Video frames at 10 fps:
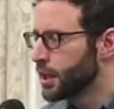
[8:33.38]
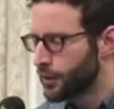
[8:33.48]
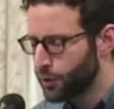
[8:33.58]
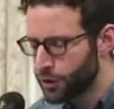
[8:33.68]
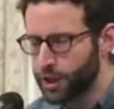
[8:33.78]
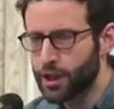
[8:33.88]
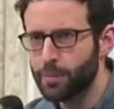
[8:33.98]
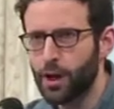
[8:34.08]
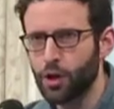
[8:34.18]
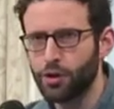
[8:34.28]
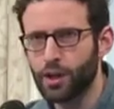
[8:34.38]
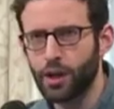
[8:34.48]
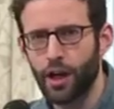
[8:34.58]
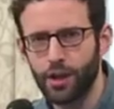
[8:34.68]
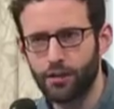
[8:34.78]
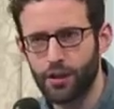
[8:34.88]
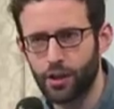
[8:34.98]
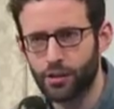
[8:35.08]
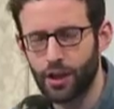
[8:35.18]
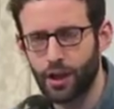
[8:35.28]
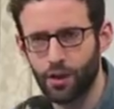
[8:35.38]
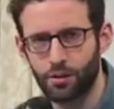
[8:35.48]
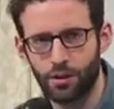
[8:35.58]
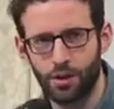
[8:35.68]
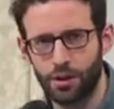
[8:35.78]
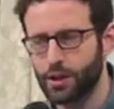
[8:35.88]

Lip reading: If you think about the kind of downtown